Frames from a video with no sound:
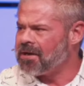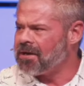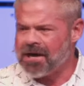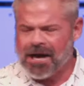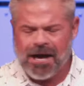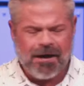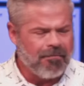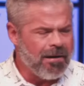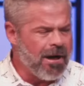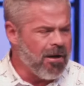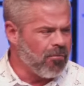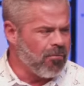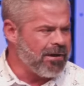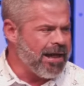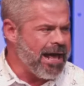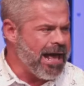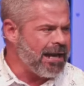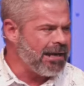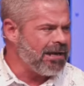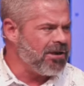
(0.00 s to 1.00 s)
come
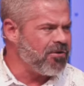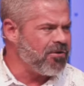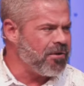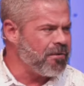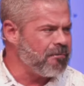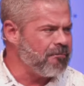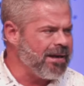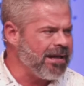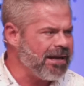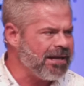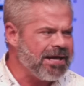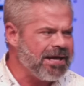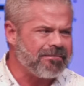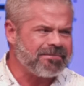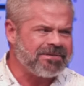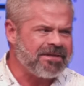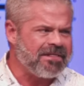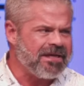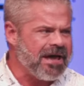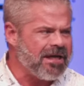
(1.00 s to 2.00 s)
on, hallelujah, belly
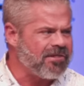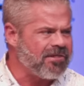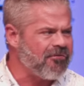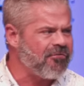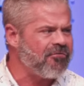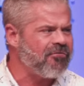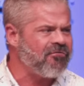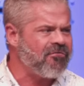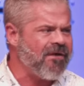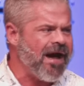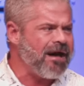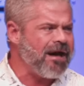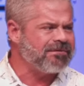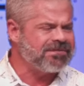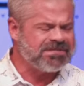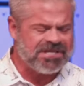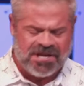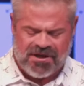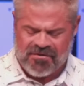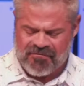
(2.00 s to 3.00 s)
up to that, the
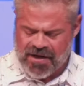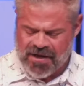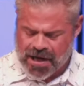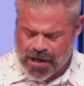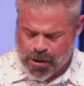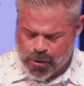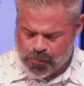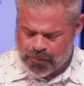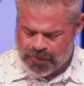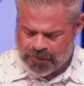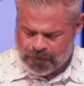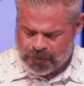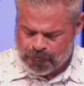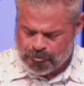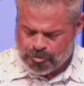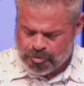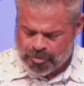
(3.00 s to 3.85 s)
fountain of hope